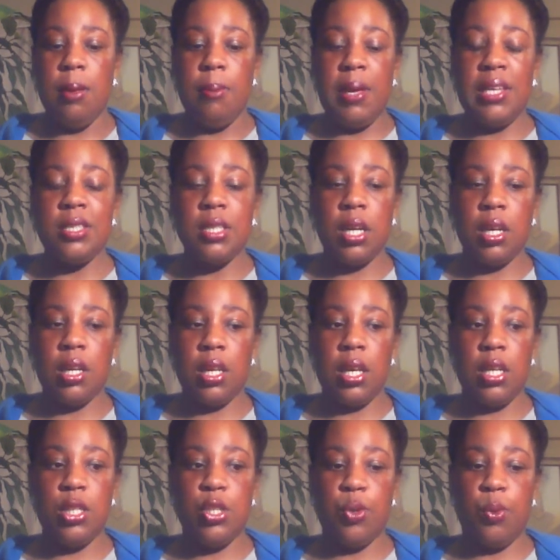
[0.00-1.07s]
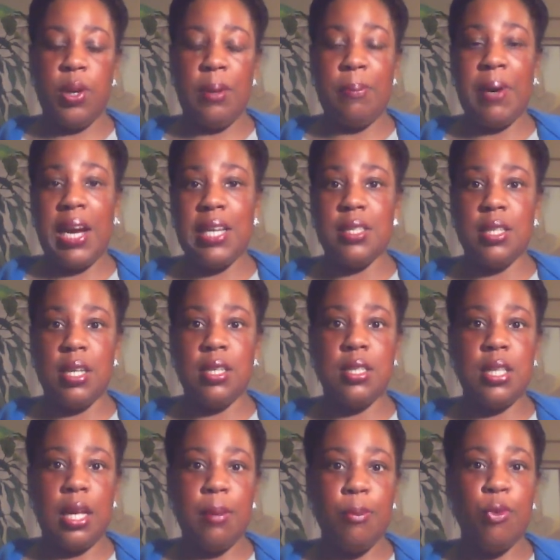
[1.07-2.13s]
basically doing
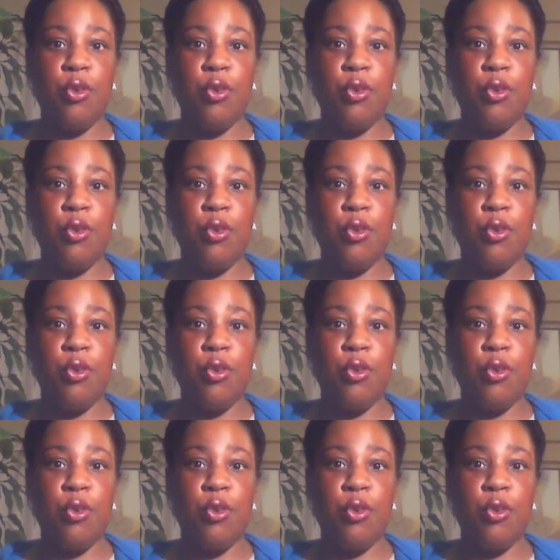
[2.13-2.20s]
Pisces, Sun,